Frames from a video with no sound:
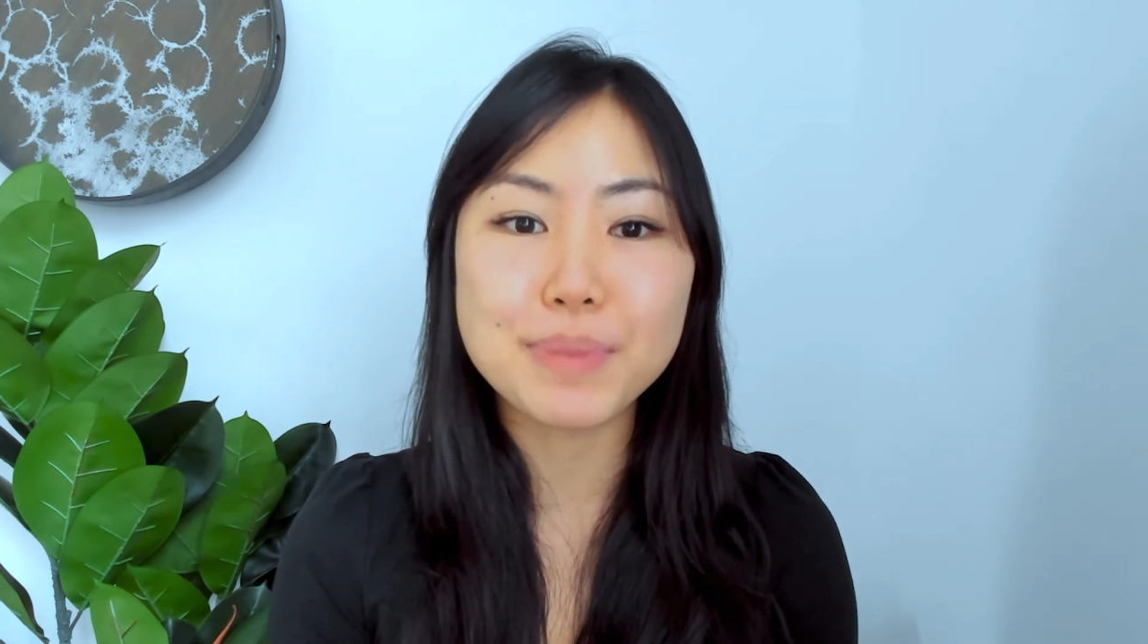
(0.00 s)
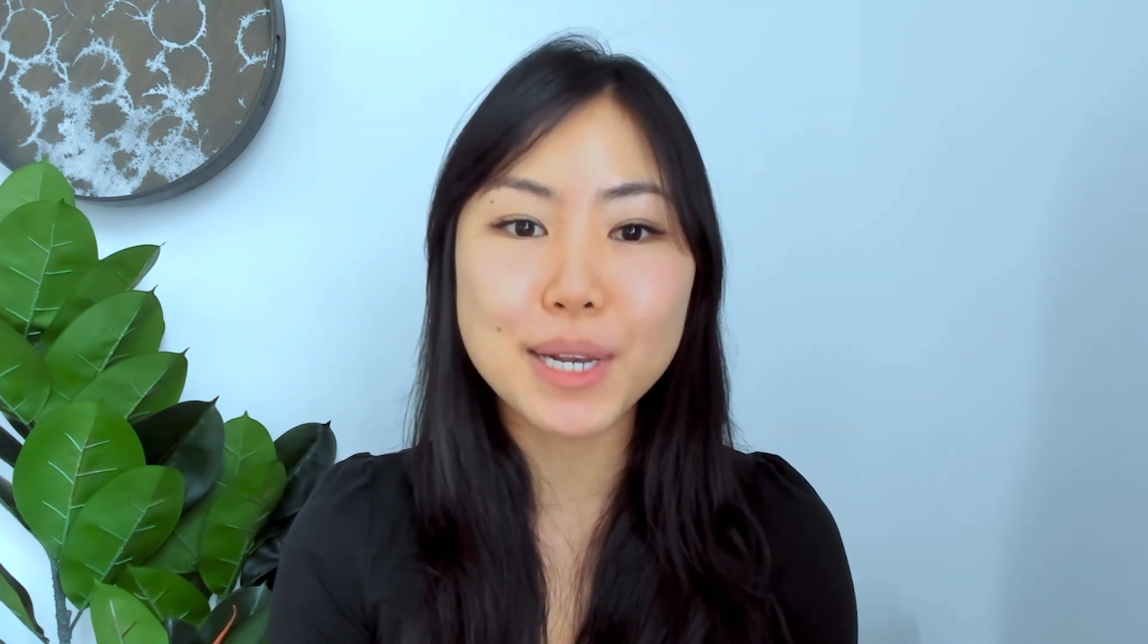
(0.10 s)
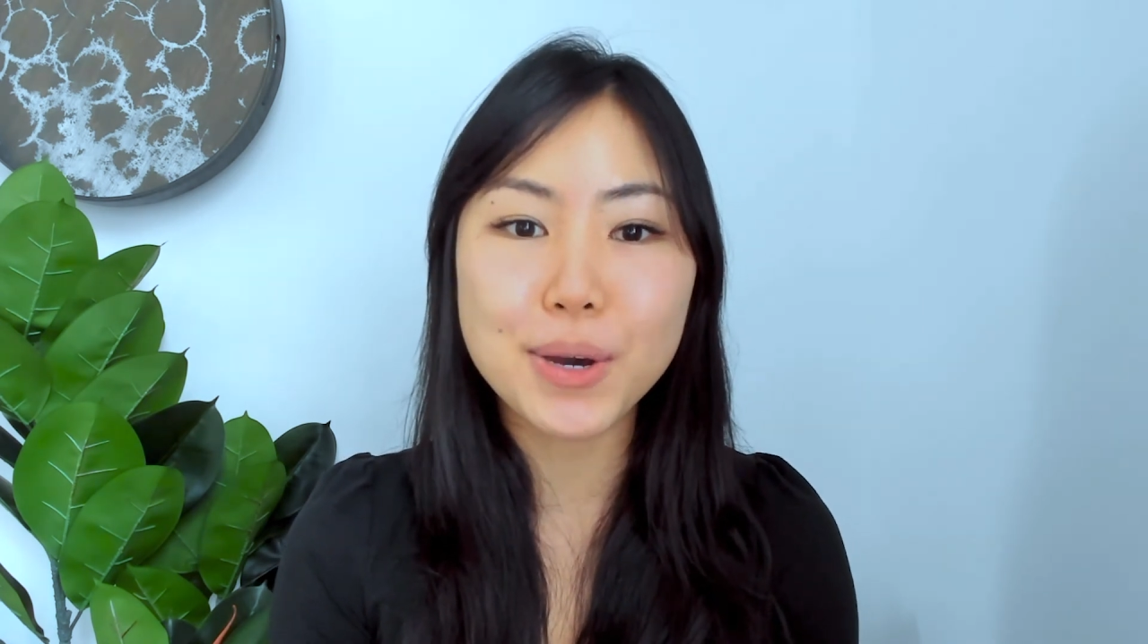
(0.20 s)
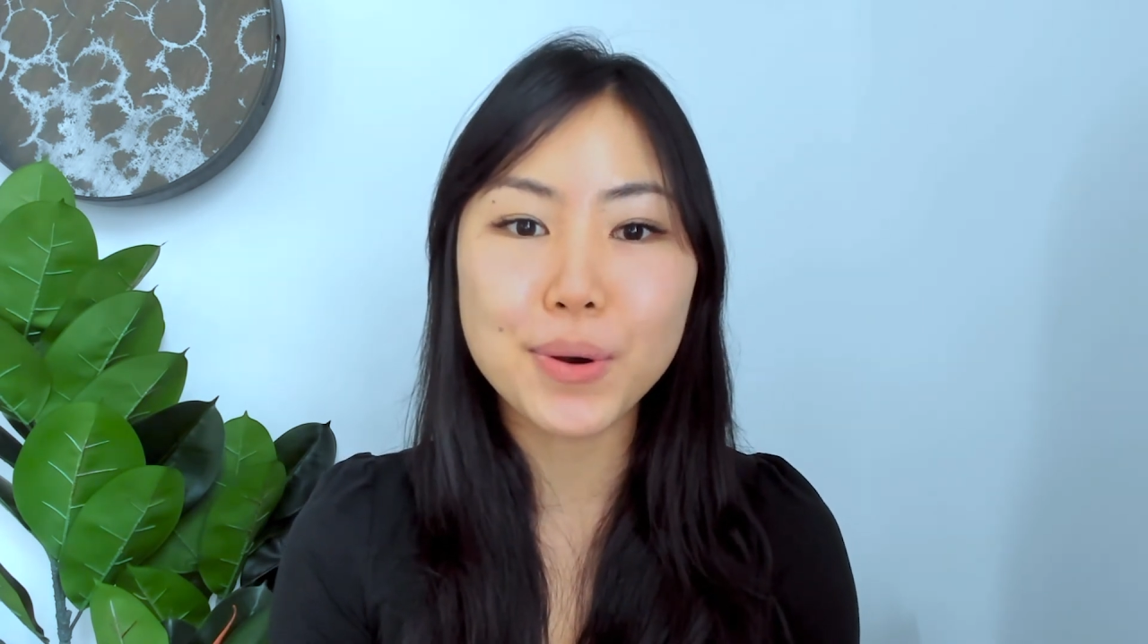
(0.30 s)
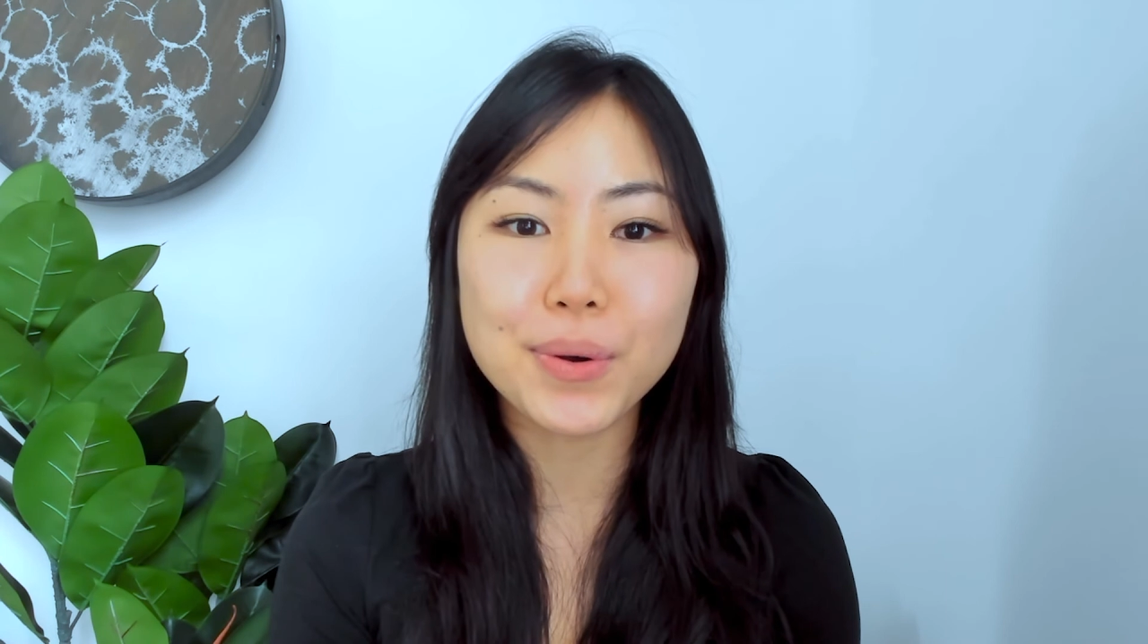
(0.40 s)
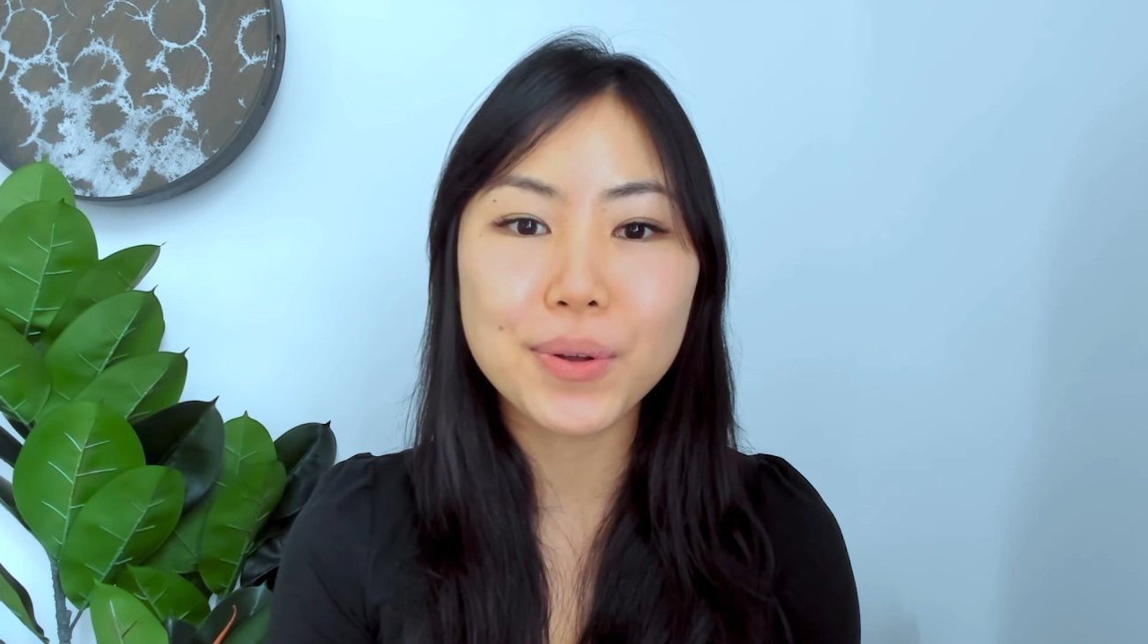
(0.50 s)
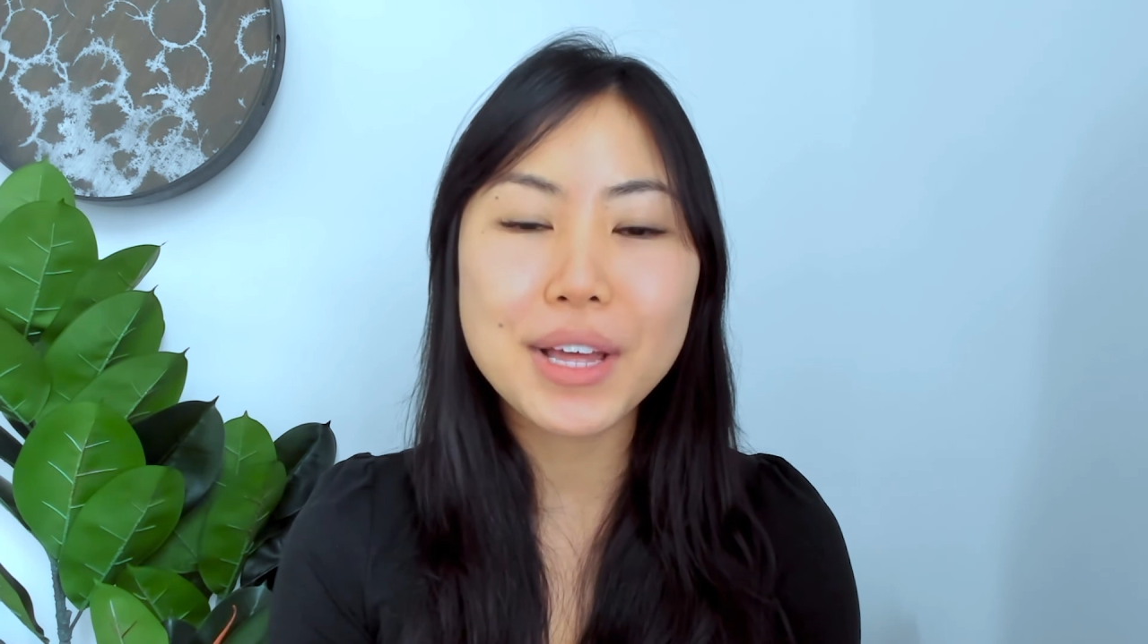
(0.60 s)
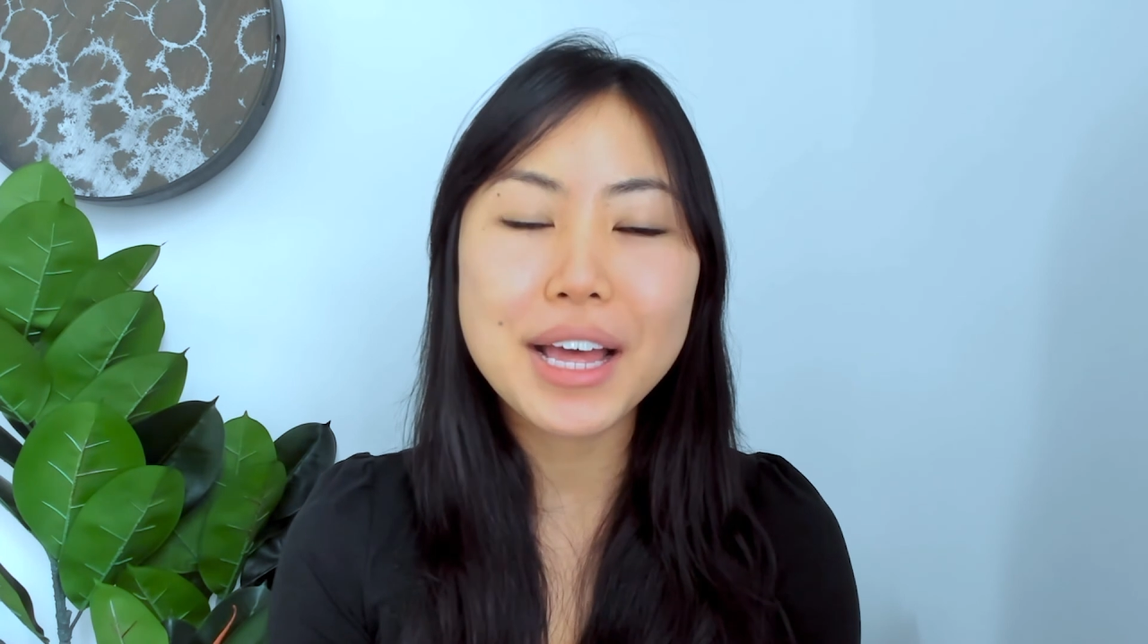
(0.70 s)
below.